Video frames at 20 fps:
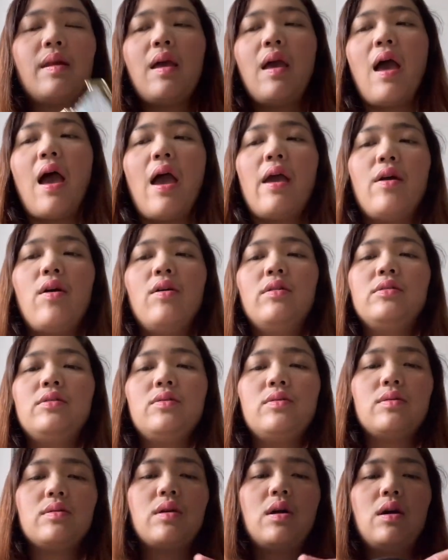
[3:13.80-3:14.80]
I
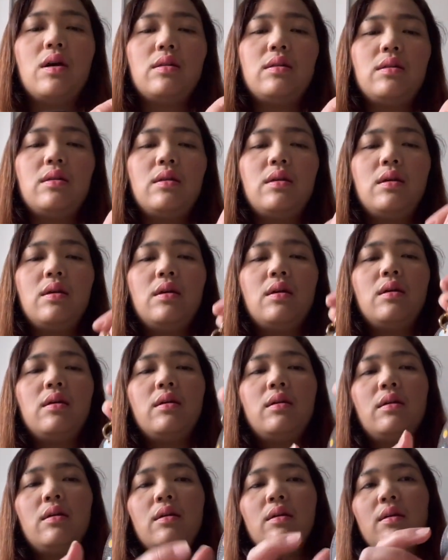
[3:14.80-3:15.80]
also got
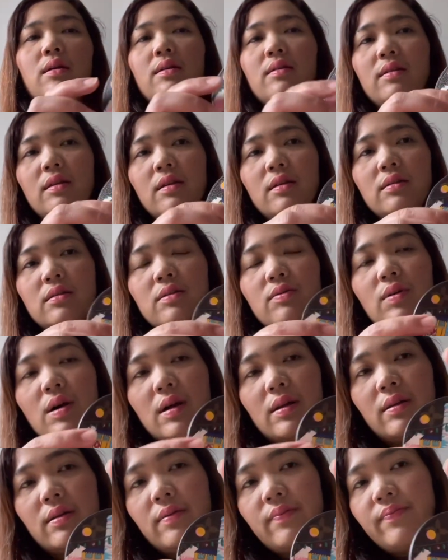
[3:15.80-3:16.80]
this
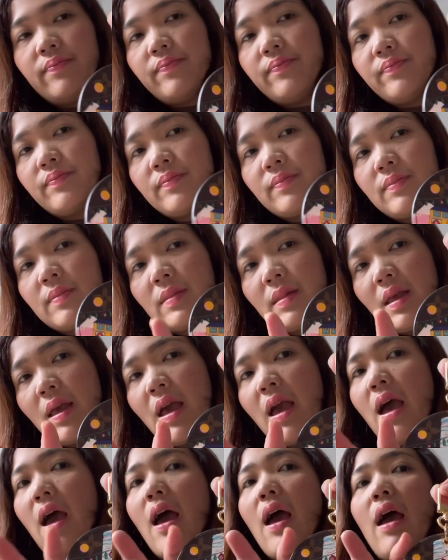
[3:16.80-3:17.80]
one.
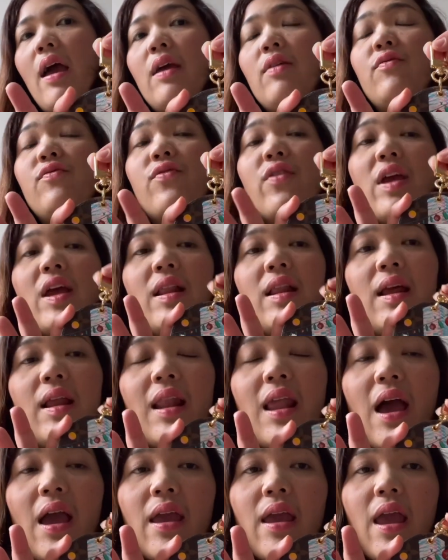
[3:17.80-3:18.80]
I really
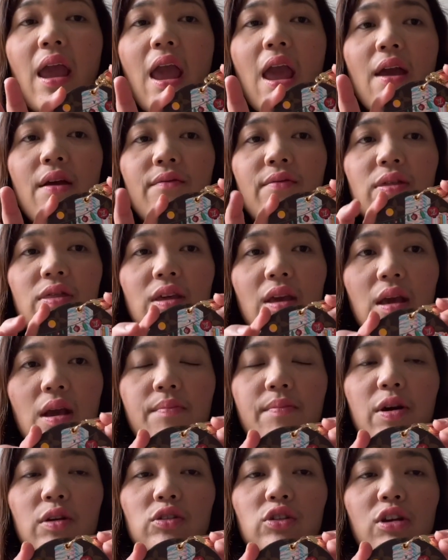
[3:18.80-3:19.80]
like everything
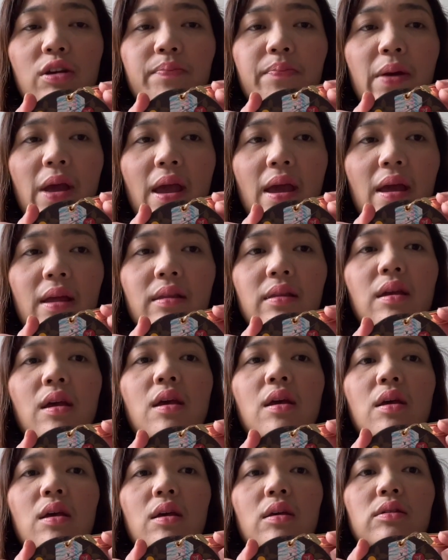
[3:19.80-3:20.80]
about Japan.
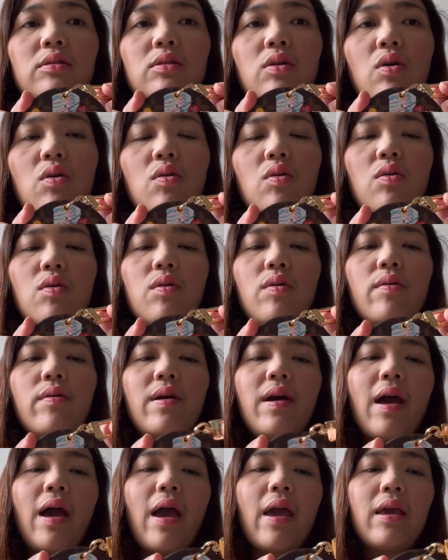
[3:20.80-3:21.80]
So
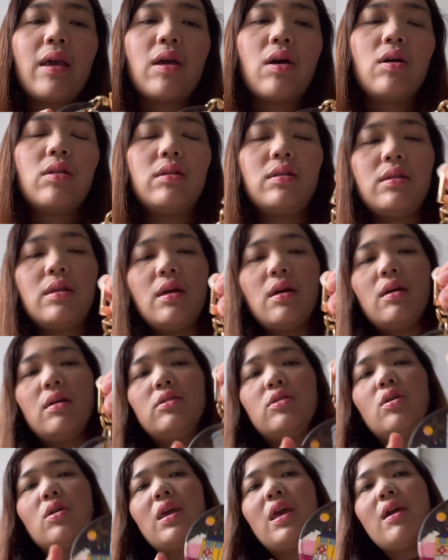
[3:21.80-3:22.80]
I got the
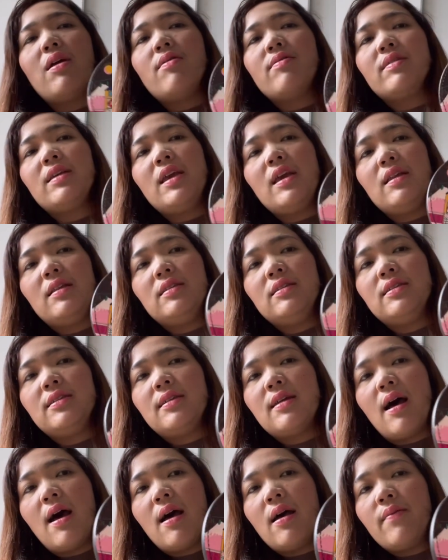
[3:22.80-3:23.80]
Tokyo
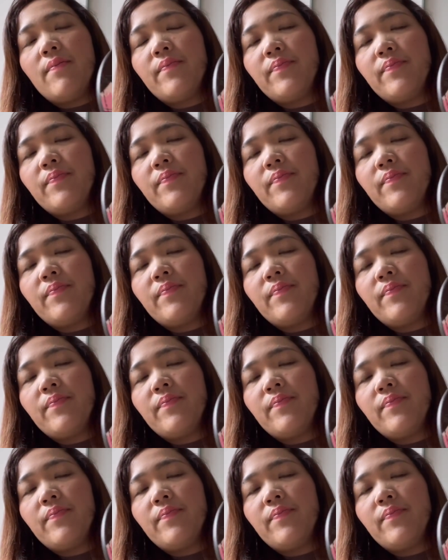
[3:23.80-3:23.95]
Ginza.